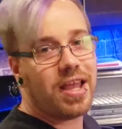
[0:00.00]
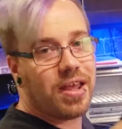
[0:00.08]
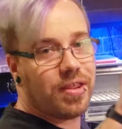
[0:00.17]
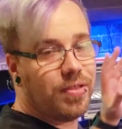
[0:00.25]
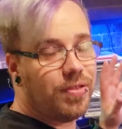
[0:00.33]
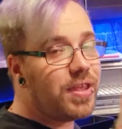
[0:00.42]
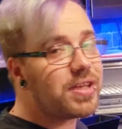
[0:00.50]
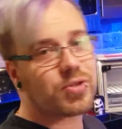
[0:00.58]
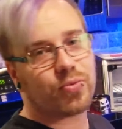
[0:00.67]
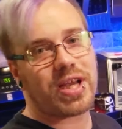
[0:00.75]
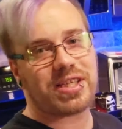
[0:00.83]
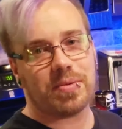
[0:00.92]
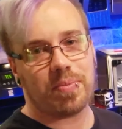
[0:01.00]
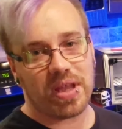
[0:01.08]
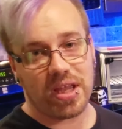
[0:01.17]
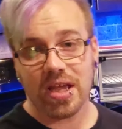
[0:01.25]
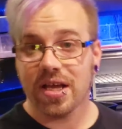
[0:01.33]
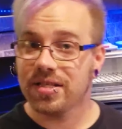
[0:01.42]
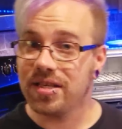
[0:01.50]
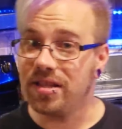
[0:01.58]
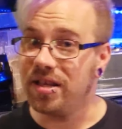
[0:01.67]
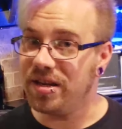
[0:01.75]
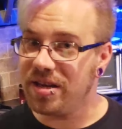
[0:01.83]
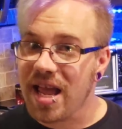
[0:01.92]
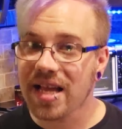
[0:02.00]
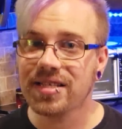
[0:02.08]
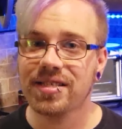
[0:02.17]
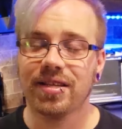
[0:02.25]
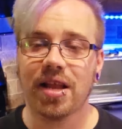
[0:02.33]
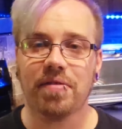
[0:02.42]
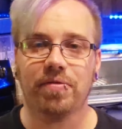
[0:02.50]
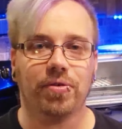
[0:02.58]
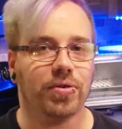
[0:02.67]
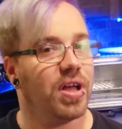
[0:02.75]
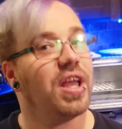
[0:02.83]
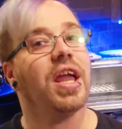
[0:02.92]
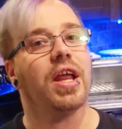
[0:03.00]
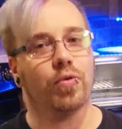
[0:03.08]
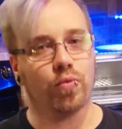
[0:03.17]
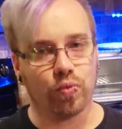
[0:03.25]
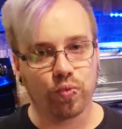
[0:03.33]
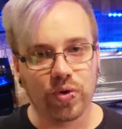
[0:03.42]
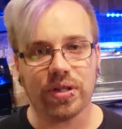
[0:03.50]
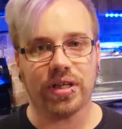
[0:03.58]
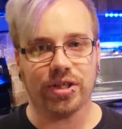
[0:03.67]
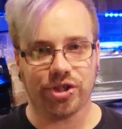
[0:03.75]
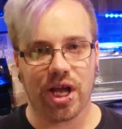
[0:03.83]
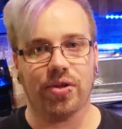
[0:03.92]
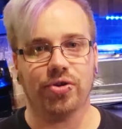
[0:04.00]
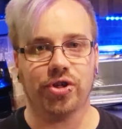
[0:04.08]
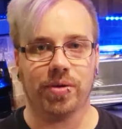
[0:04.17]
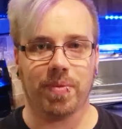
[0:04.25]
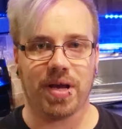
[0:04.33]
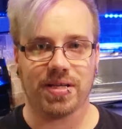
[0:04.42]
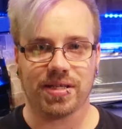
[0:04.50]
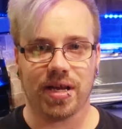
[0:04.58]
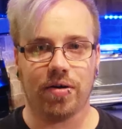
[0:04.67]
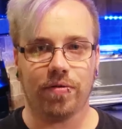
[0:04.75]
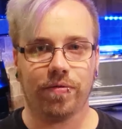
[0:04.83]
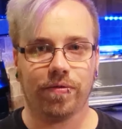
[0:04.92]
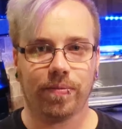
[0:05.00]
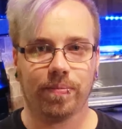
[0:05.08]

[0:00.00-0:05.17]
this recipe to the next level and really challenging myself.